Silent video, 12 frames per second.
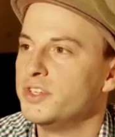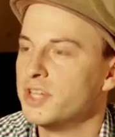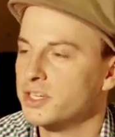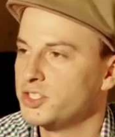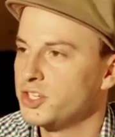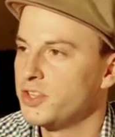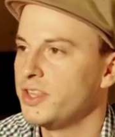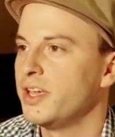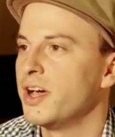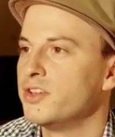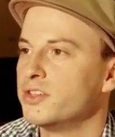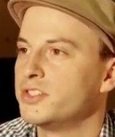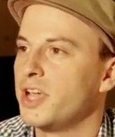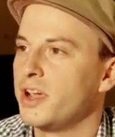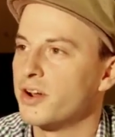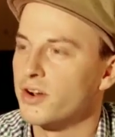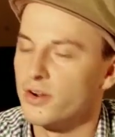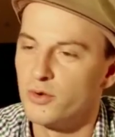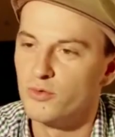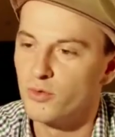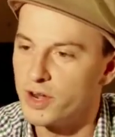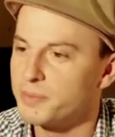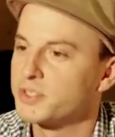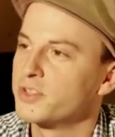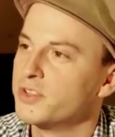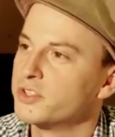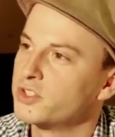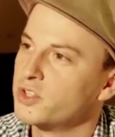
the dungeon, the Undertaker, who reaps the